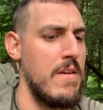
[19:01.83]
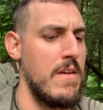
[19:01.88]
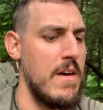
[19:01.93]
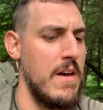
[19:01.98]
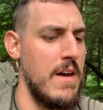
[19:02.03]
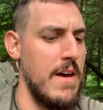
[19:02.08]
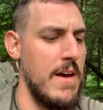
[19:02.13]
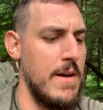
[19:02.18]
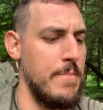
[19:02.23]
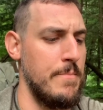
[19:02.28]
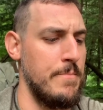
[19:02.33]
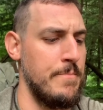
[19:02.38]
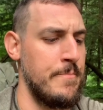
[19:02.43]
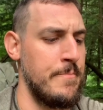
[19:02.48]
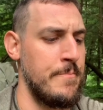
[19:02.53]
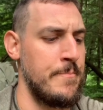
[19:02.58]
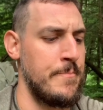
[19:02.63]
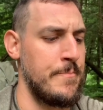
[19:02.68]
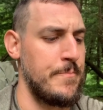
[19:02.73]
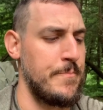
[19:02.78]
Um,
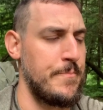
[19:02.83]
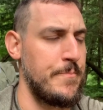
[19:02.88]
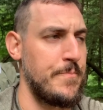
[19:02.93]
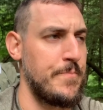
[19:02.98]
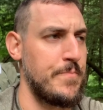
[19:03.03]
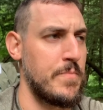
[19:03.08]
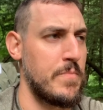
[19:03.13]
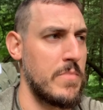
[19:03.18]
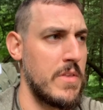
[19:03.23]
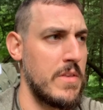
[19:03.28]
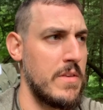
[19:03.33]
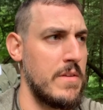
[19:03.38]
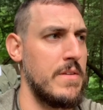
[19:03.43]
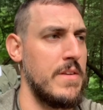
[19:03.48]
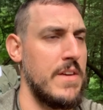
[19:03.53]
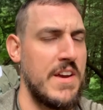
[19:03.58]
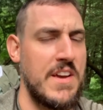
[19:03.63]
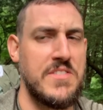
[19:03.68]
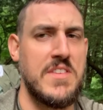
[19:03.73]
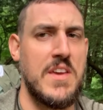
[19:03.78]

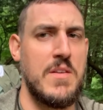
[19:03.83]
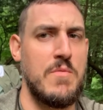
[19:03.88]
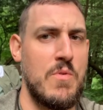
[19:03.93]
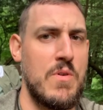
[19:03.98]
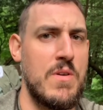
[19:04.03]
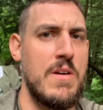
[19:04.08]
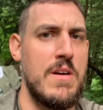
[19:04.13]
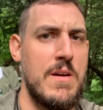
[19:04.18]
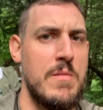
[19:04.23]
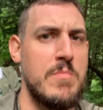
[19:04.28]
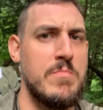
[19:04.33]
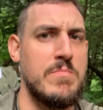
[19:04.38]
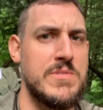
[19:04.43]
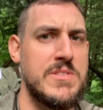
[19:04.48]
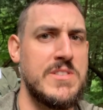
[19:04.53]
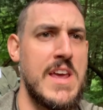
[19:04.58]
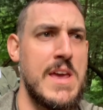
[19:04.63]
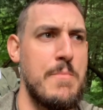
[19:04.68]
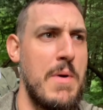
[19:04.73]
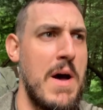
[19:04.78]
like I said, we're I'm
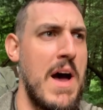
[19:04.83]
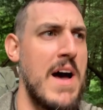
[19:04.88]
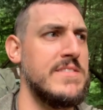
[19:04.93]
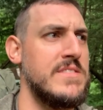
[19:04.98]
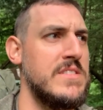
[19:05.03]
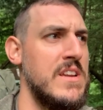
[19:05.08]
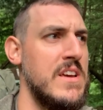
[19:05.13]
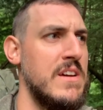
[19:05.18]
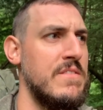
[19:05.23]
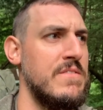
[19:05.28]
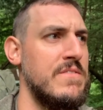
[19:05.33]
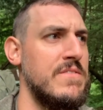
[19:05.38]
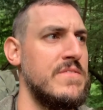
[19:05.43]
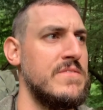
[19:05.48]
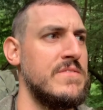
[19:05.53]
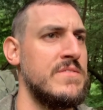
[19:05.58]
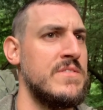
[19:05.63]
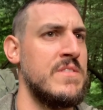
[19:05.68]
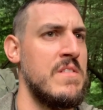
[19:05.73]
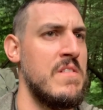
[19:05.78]
staying positive,
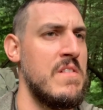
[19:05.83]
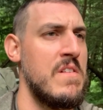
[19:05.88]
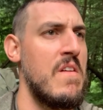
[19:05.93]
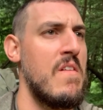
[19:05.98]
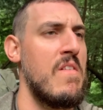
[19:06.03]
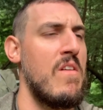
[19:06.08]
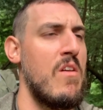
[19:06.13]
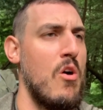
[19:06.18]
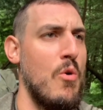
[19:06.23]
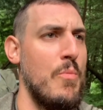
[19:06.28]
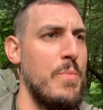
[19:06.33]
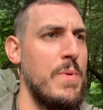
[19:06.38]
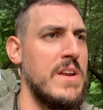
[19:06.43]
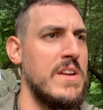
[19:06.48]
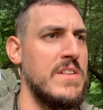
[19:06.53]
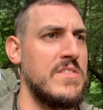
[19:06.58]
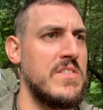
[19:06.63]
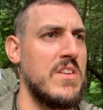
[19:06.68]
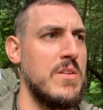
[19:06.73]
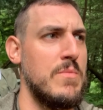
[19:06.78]
hoping
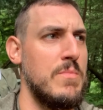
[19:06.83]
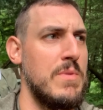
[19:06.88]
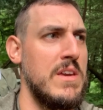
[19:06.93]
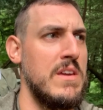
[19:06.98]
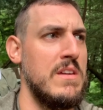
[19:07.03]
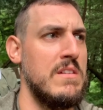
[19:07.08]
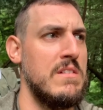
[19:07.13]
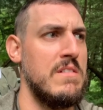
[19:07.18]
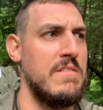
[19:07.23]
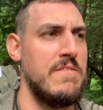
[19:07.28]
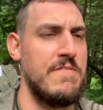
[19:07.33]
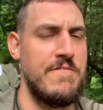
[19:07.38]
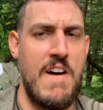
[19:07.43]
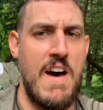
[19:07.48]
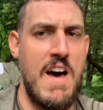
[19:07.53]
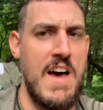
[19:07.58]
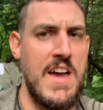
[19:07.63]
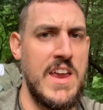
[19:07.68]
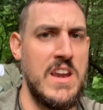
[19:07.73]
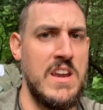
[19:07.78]
it's going to be
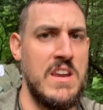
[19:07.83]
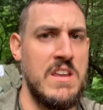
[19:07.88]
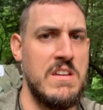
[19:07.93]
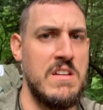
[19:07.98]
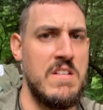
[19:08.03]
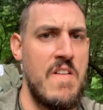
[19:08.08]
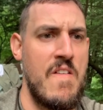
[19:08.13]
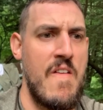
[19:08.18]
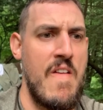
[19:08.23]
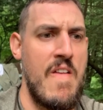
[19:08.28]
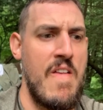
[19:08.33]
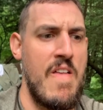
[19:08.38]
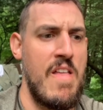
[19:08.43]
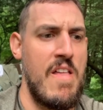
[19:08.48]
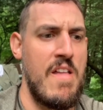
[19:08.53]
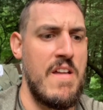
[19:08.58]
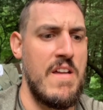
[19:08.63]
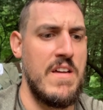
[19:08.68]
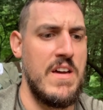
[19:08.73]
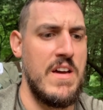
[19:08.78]
fine.
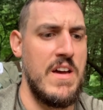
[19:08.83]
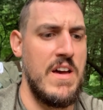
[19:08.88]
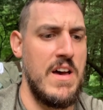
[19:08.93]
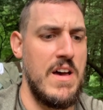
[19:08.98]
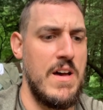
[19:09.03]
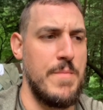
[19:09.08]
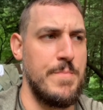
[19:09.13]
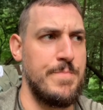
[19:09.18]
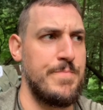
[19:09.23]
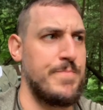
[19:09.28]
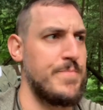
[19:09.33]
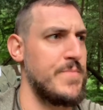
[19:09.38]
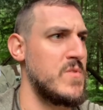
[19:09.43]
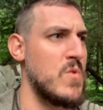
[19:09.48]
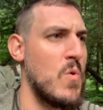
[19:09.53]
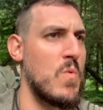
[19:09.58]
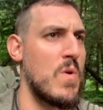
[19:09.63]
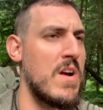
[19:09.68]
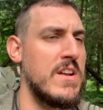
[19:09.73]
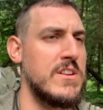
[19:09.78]
Um,
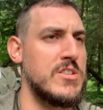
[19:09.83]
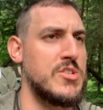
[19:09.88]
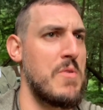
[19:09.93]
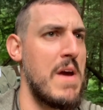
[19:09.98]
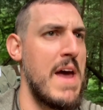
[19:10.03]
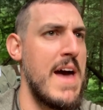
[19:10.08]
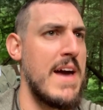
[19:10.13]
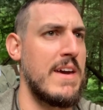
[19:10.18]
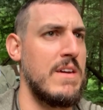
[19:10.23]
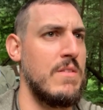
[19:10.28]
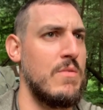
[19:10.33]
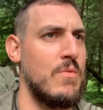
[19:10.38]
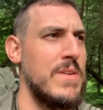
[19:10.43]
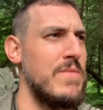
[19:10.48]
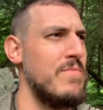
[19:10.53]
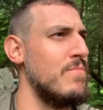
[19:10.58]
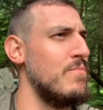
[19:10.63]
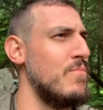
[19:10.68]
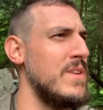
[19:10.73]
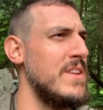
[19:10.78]
so we're on track.
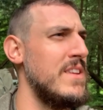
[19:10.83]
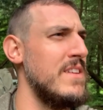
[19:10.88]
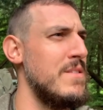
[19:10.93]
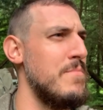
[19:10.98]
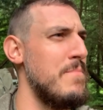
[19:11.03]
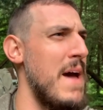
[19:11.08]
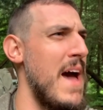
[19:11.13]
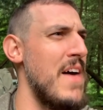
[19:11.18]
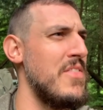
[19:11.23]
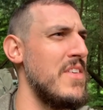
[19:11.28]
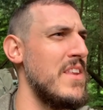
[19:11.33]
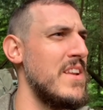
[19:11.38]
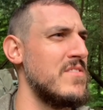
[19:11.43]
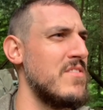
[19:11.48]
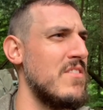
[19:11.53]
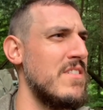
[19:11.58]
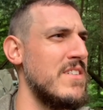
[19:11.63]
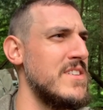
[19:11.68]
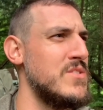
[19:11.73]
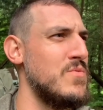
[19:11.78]
We, we did the math, and as
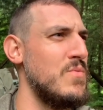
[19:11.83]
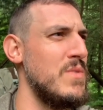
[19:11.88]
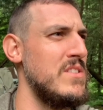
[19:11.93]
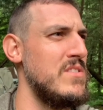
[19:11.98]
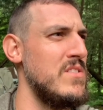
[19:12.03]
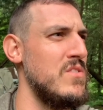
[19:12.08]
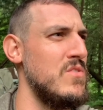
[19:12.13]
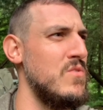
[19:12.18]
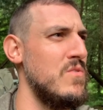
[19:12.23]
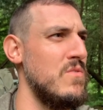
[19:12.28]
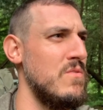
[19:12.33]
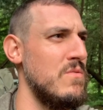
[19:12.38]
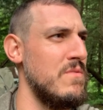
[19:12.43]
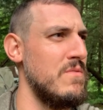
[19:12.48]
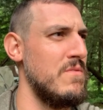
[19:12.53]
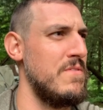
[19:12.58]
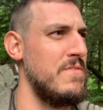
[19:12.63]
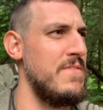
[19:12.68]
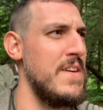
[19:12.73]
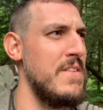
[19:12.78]
long as we do
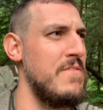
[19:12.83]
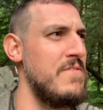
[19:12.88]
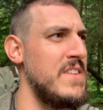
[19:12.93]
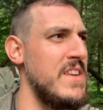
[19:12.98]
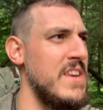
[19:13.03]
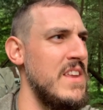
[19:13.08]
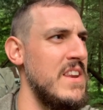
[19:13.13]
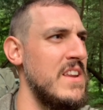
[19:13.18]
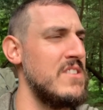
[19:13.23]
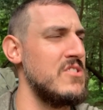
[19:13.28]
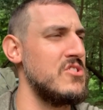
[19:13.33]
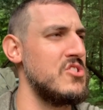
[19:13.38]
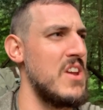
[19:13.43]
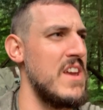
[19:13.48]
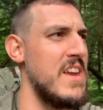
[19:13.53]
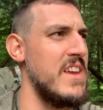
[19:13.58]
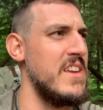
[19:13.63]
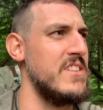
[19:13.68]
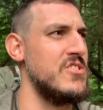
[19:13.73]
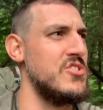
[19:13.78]
15 and
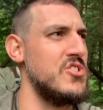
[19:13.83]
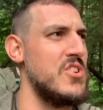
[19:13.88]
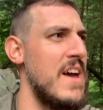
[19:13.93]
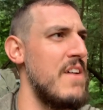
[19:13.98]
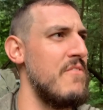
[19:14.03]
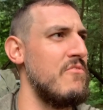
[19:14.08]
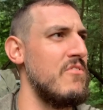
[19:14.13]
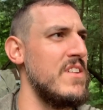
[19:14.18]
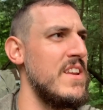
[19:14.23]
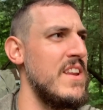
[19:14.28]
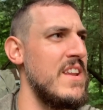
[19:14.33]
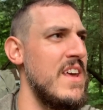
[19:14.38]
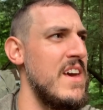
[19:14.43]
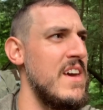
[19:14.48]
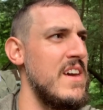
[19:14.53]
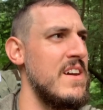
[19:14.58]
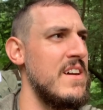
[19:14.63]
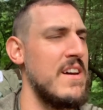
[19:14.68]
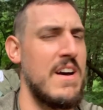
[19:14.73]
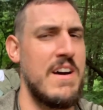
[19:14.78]
change every
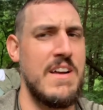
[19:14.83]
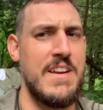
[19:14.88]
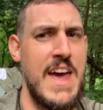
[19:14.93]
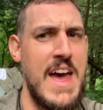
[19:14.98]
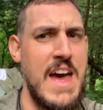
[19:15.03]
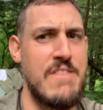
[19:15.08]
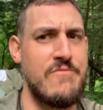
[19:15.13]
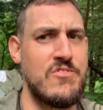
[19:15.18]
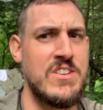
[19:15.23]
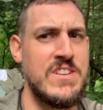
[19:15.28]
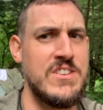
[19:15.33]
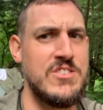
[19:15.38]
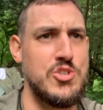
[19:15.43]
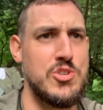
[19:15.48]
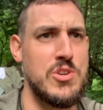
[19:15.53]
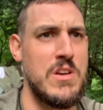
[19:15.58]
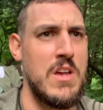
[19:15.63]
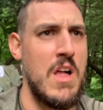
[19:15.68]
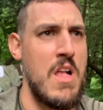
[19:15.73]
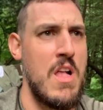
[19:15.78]
day on average,